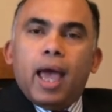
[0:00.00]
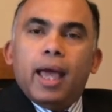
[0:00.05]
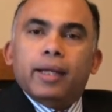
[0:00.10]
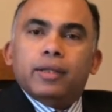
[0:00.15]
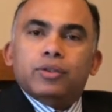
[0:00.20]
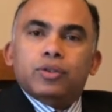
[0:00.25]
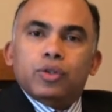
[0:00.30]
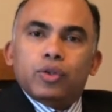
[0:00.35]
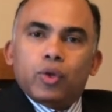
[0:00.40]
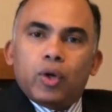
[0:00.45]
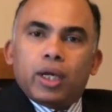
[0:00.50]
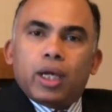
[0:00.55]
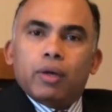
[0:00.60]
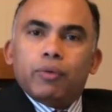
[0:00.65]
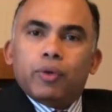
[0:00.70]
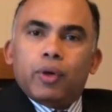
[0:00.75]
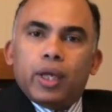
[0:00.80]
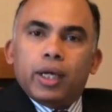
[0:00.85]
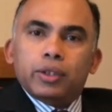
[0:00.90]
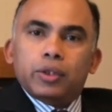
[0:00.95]
and
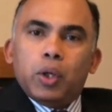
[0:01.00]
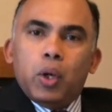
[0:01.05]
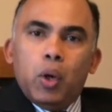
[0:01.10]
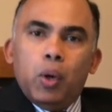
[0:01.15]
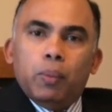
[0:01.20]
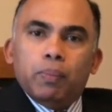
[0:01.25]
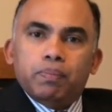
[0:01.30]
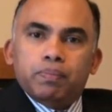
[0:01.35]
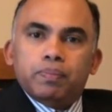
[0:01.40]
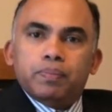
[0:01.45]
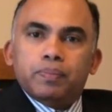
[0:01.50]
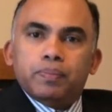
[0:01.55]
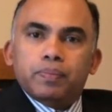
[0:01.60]
recovery at home.